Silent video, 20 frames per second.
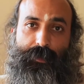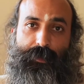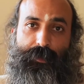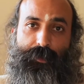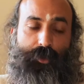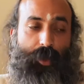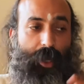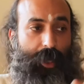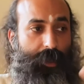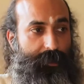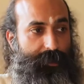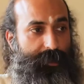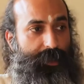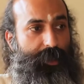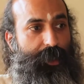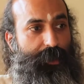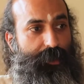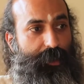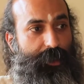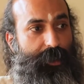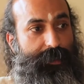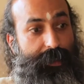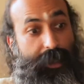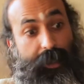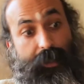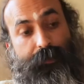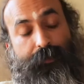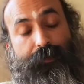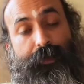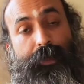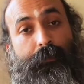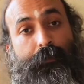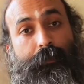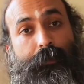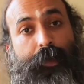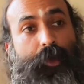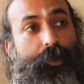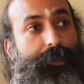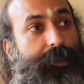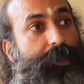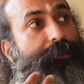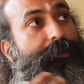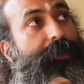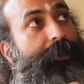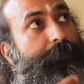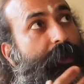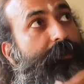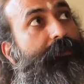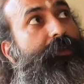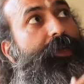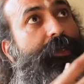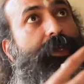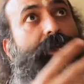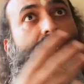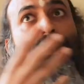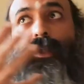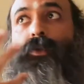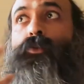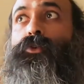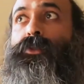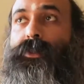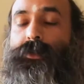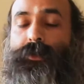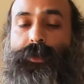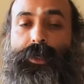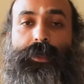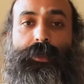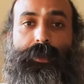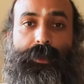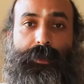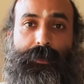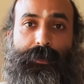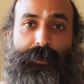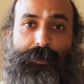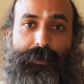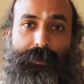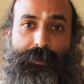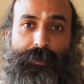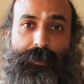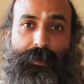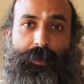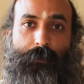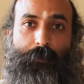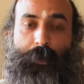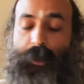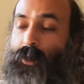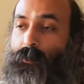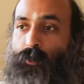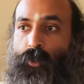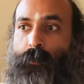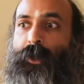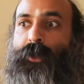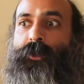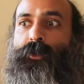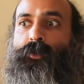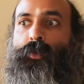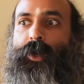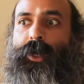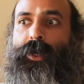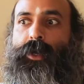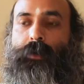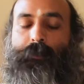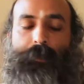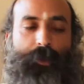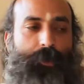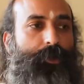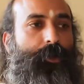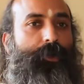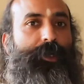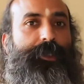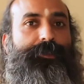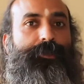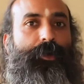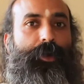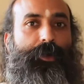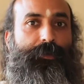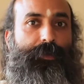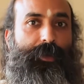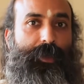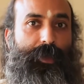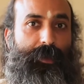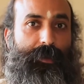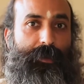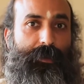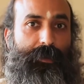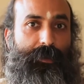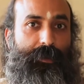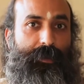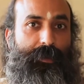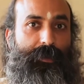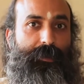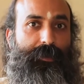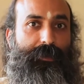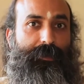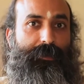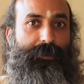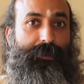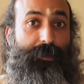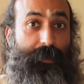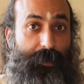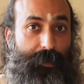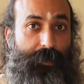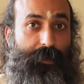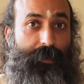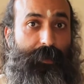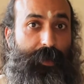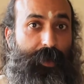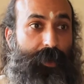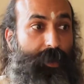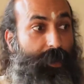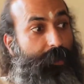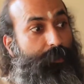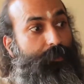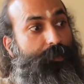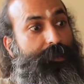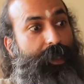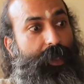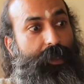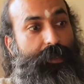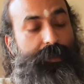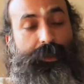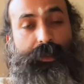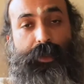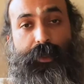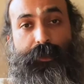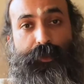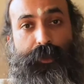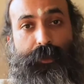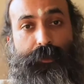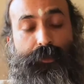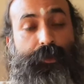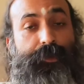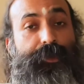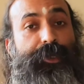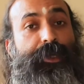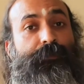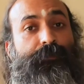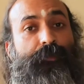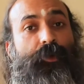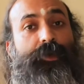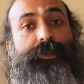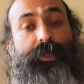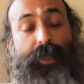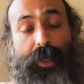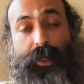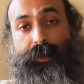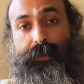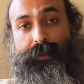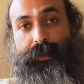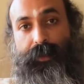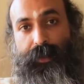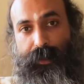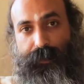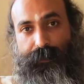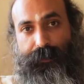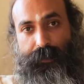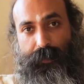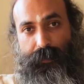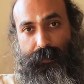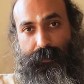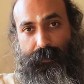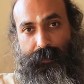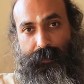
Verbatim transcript: So hallucination is like dream because in dream everything looks real, but the moment you wake up, you know it's not real. Yeah, it was hallucination. So dream was a hallucination.